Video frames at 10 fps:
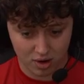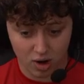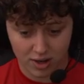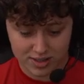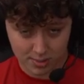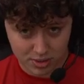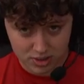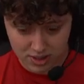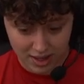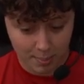are
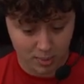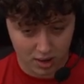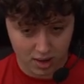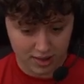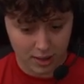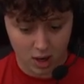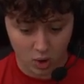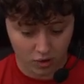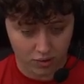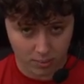exceptions to that, but I think a
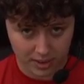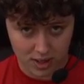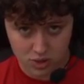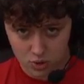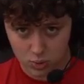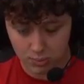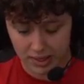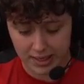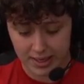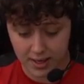lot of the players do
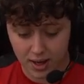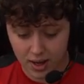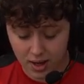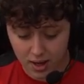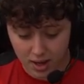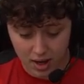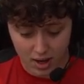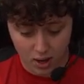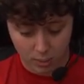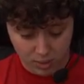play
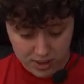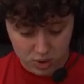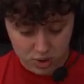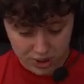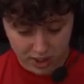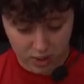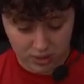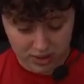uh, operator on Jett on